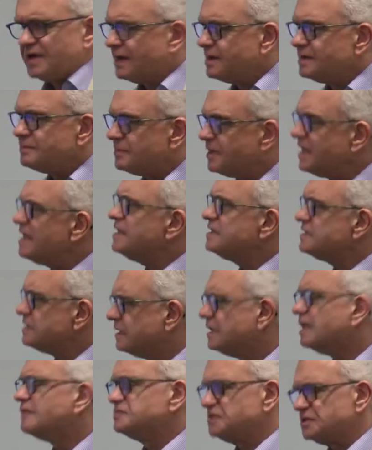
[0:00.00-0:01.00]
And
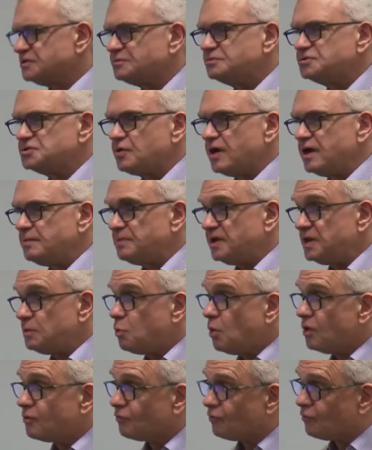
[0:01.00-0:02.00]
he loves it, so it was great.
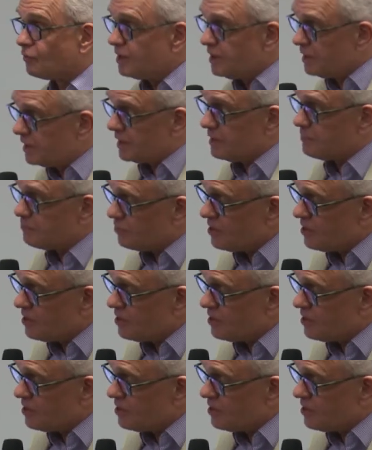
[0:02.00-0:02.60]
But what really